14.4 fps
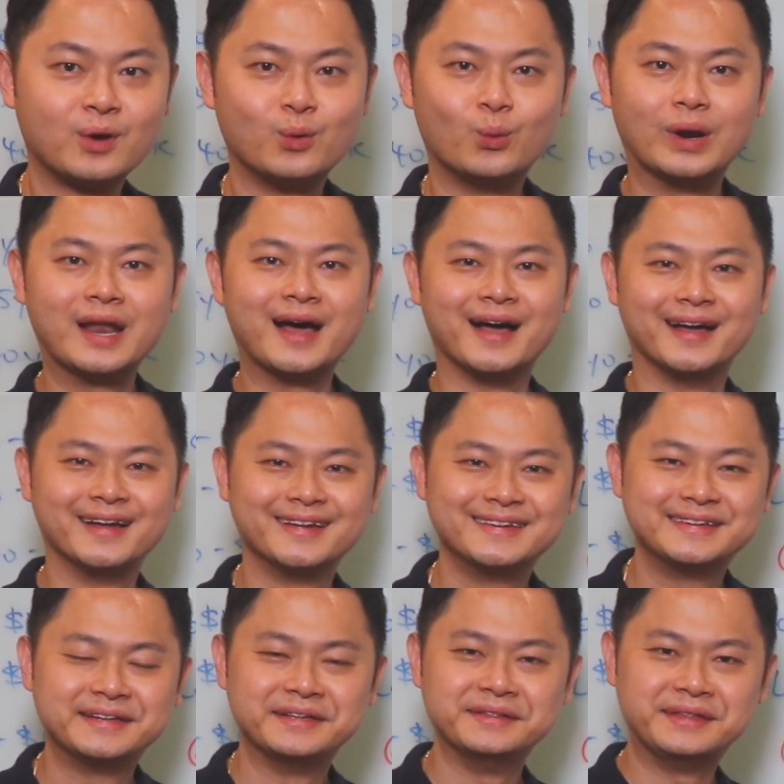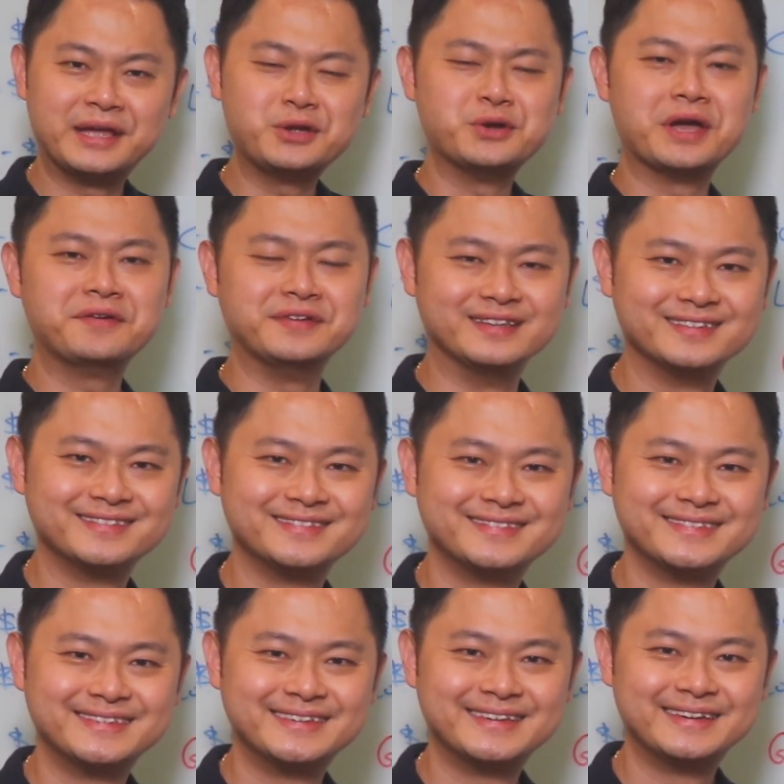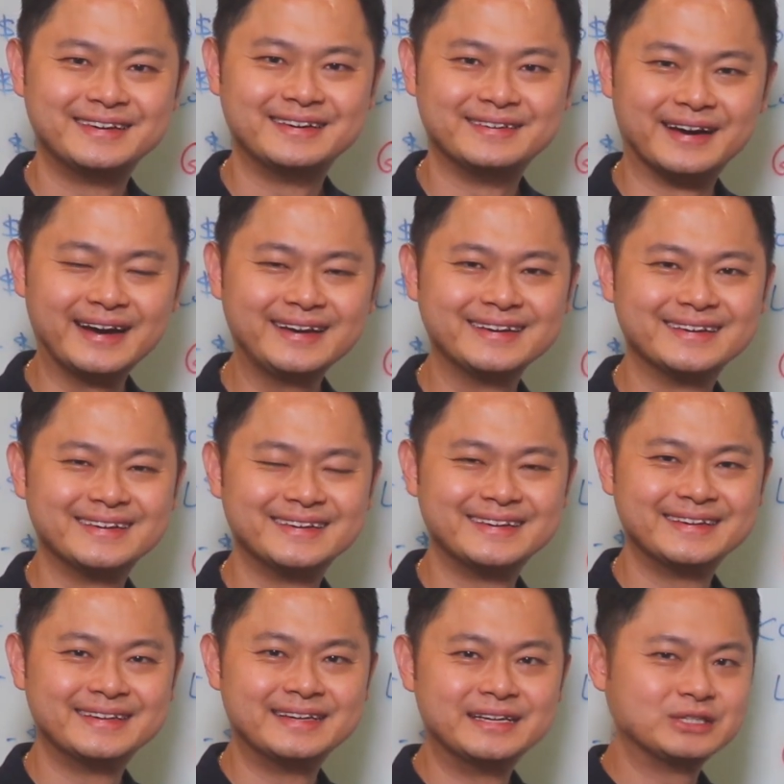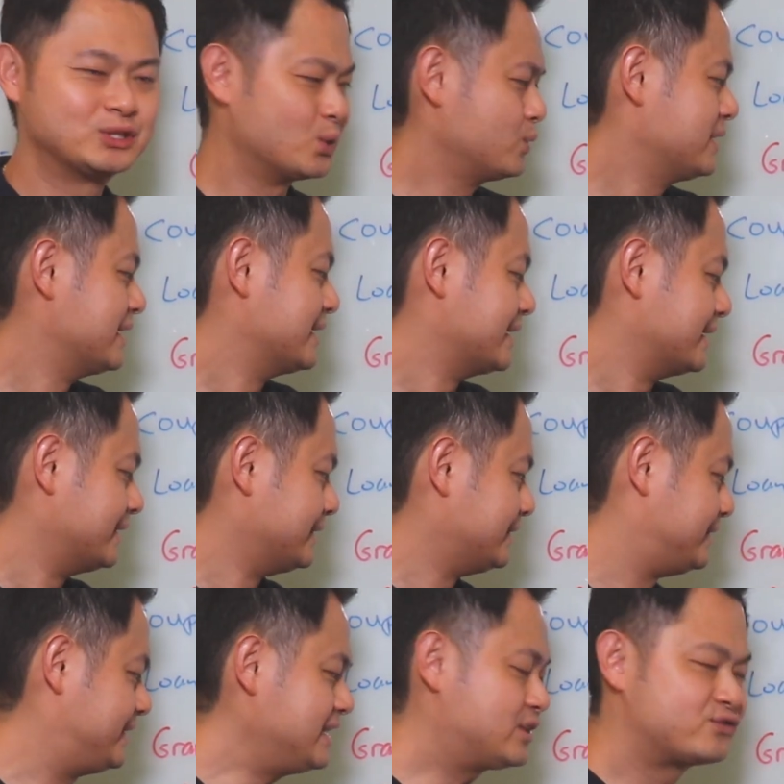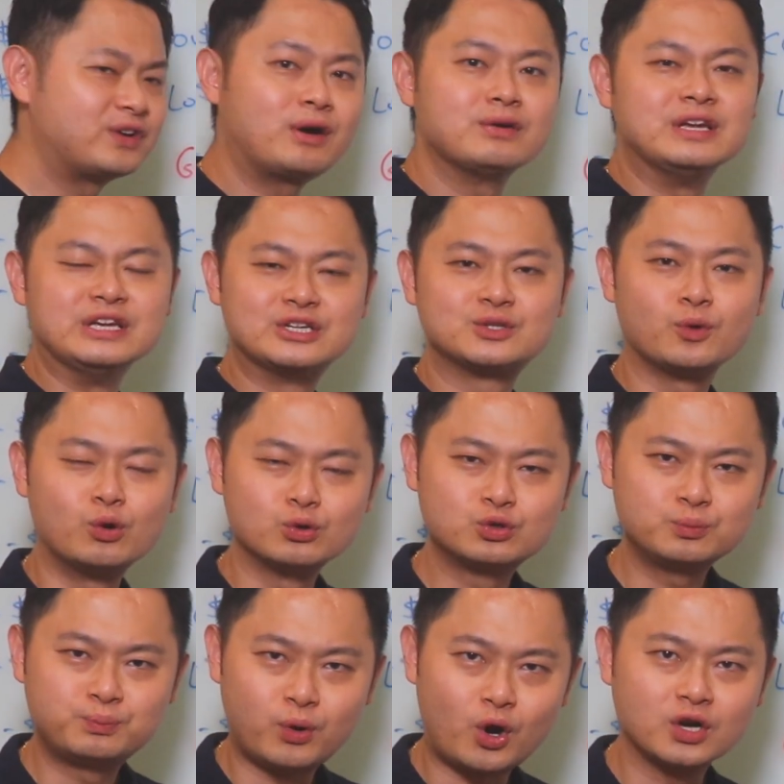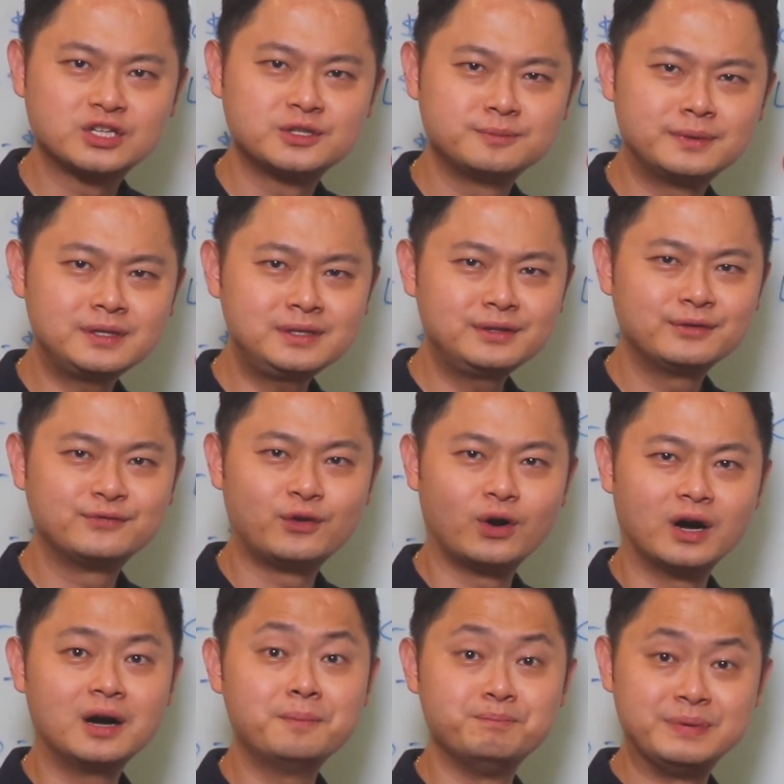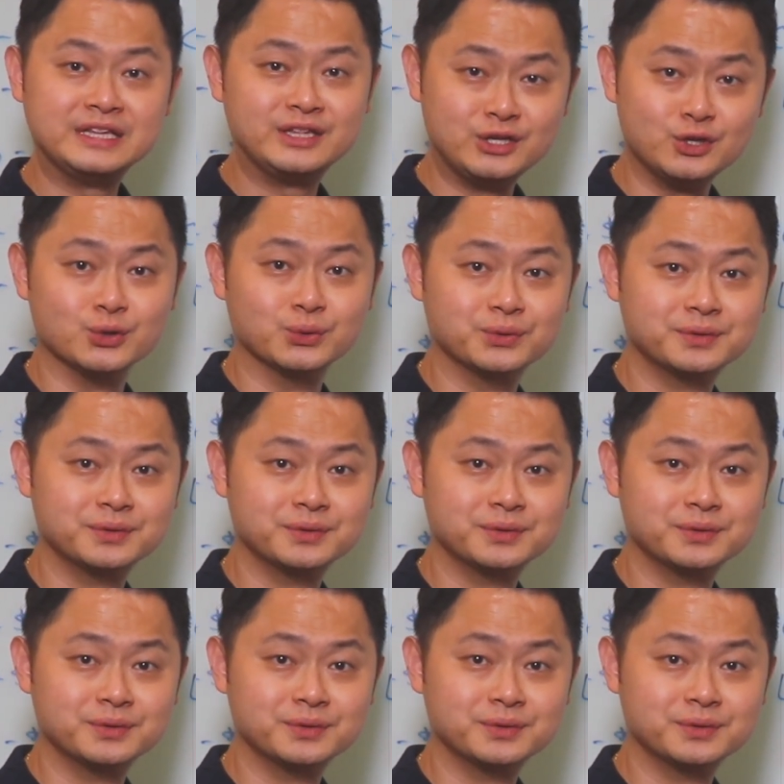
Voila, there you have it, right? So this route is also possible for a BTO.